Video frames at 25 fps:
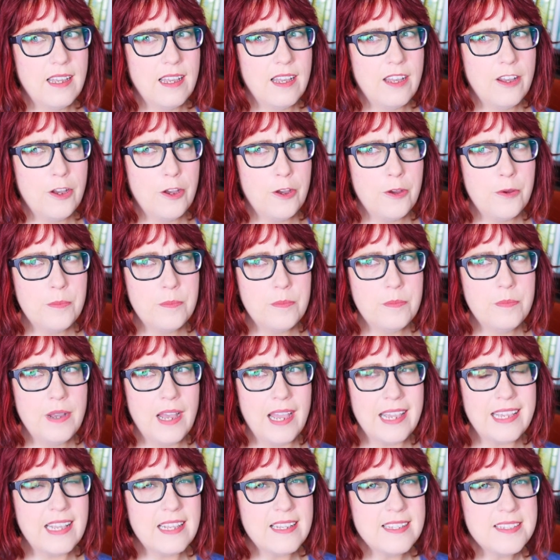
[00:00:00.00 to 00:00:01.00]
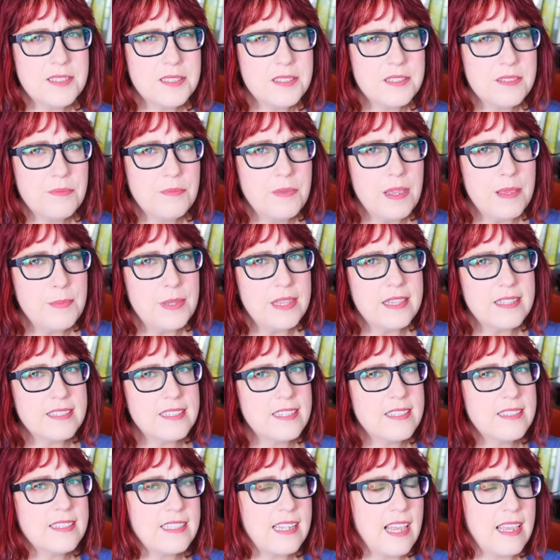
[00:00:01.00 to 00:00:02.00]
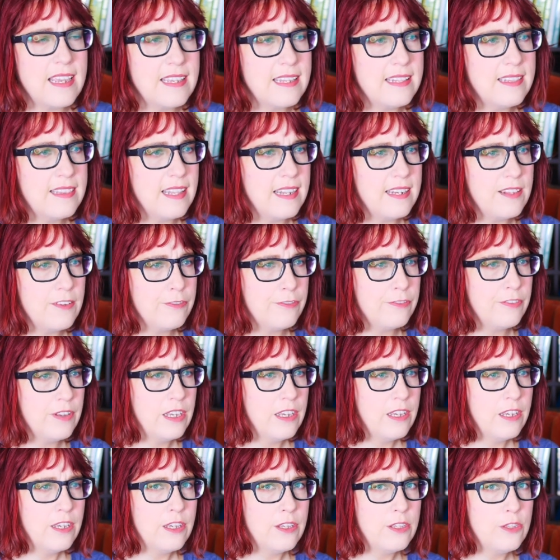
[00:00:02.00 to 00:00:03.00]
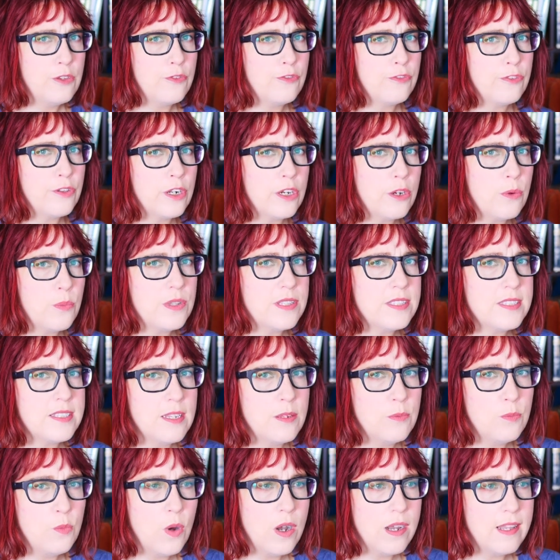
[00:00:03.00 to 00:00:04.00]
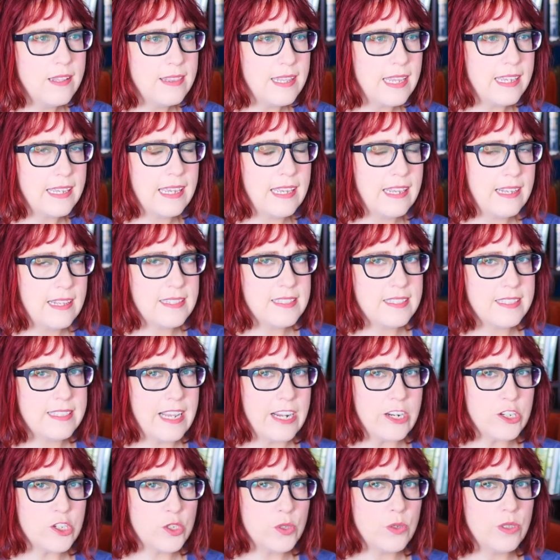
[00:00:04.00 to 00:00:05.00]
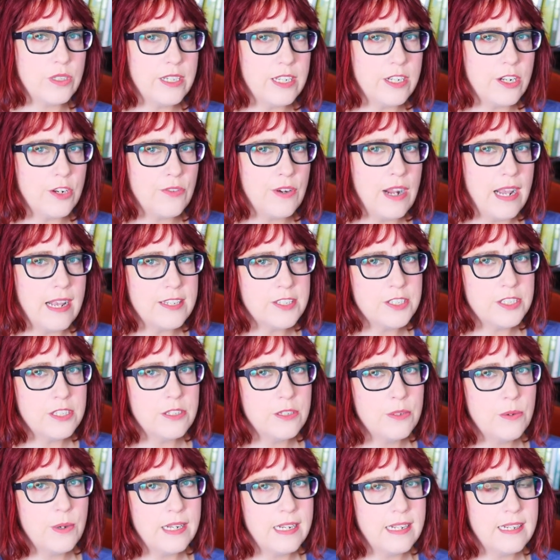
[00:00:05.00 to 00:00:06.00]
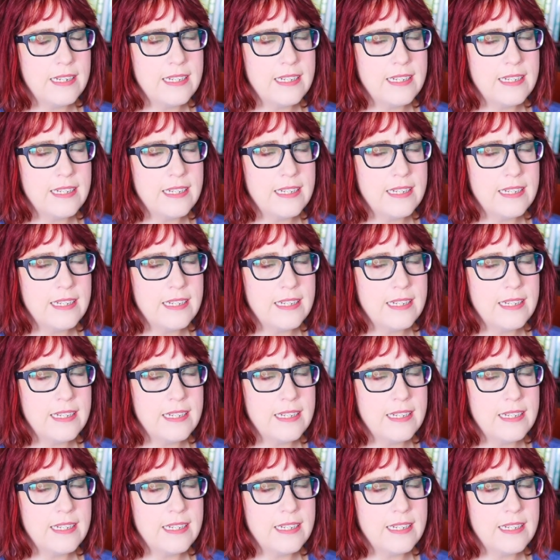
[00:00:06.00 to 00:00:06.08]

I guess maybe this is saying that if you flirt with someone, they can't sexually harass you at